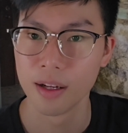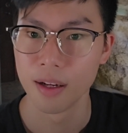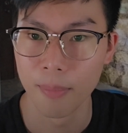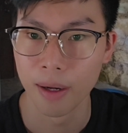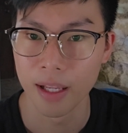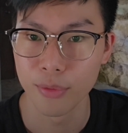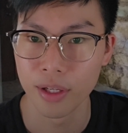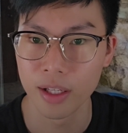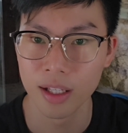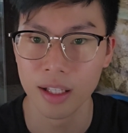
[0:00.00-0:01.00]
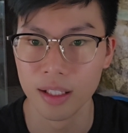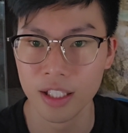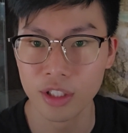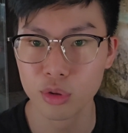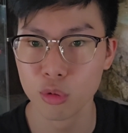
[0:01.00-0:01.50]
But anyway,
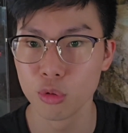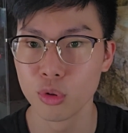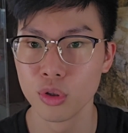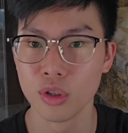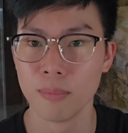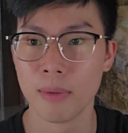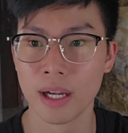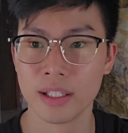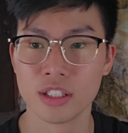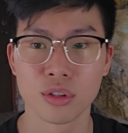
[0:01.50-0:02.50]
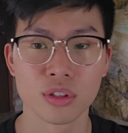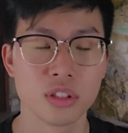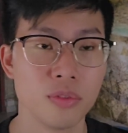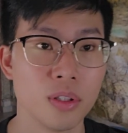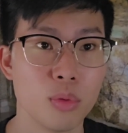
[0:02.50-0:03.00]
link to my Discord
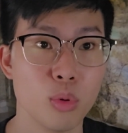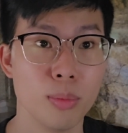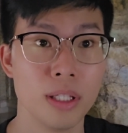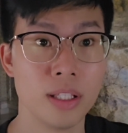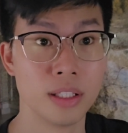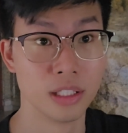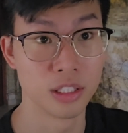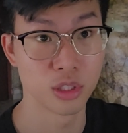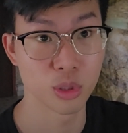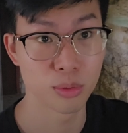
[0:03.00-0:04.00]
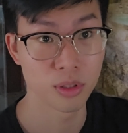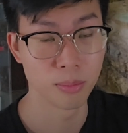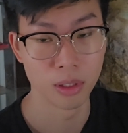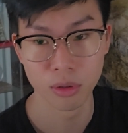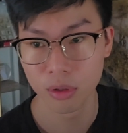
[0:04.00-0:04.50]
server will be in the description
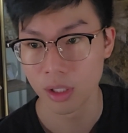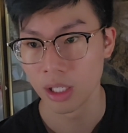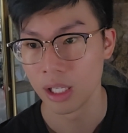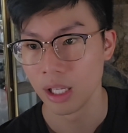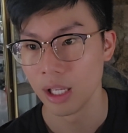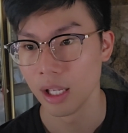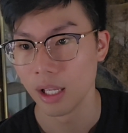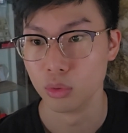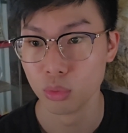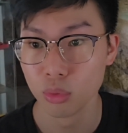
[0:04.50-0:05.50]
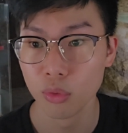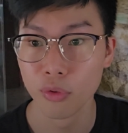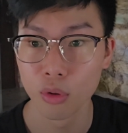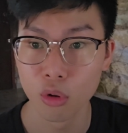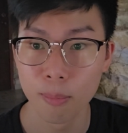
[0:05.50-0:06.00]
below. Do
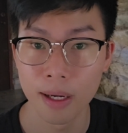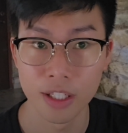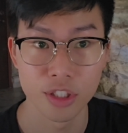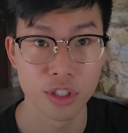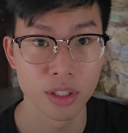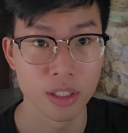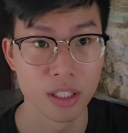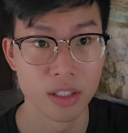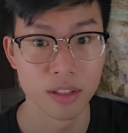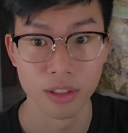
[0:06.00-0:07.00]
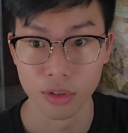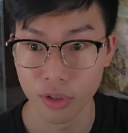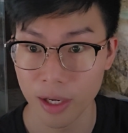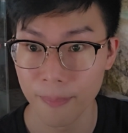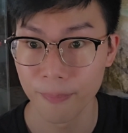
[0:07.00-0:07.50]
follow my shirt
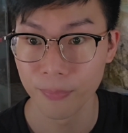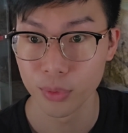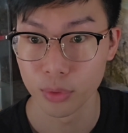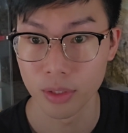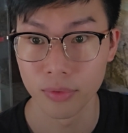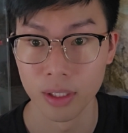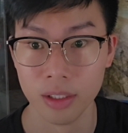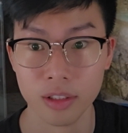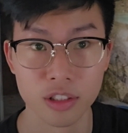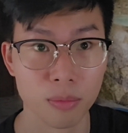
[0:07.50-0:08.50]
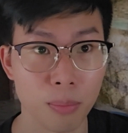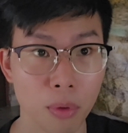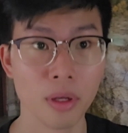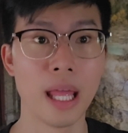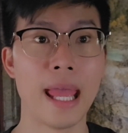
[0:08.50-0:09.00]
Instagram to give a little support
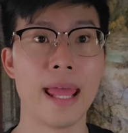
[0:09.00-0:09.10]
at